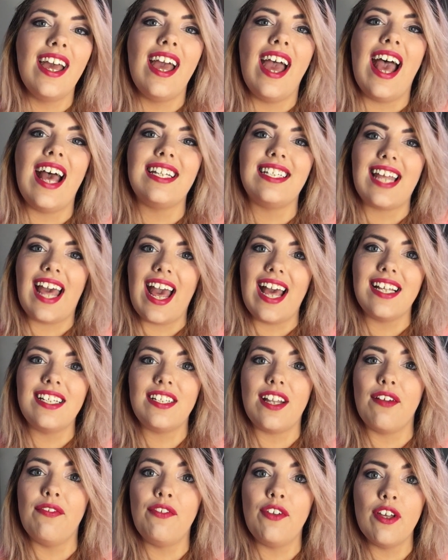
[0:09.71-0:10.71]
has asked
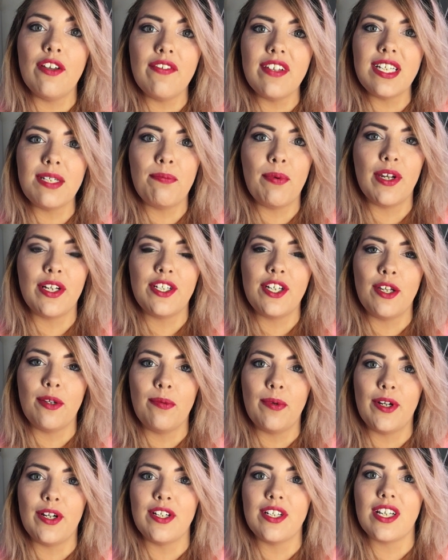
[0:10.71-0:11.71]
a few of us
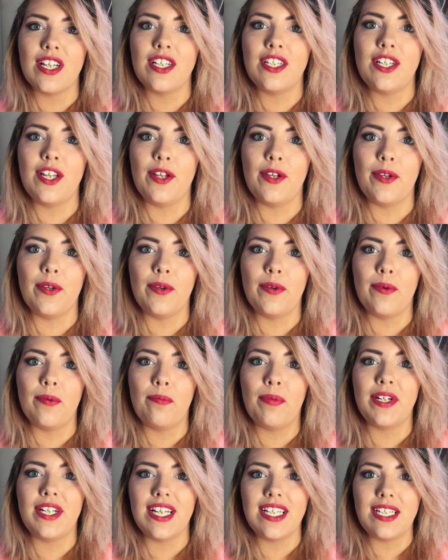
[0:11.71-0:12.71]
booktubers to
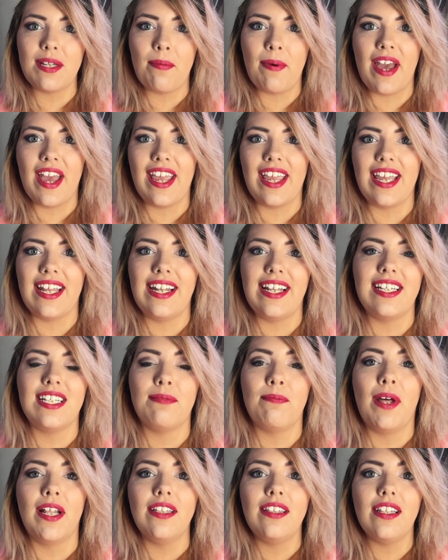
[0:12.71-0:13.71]
participate in his
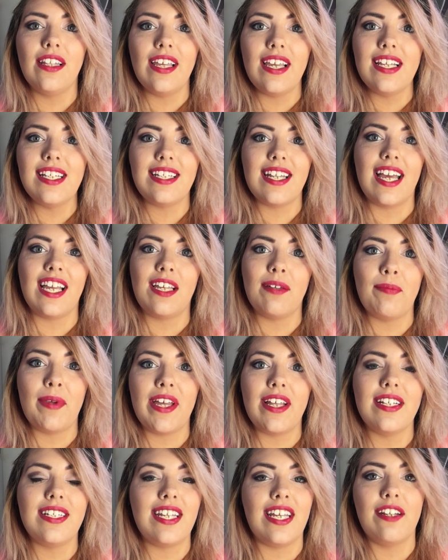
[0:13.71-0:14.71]
monthly
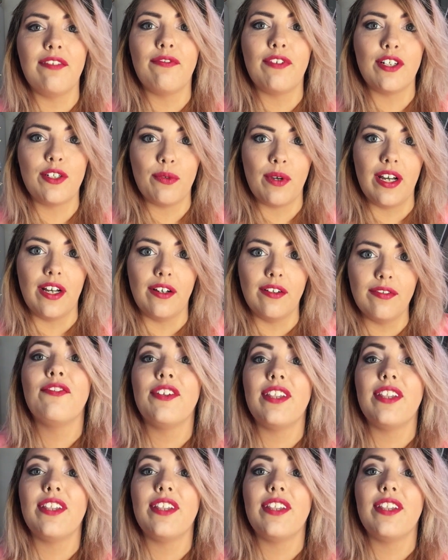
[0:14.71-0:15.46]
segment 10 for 12.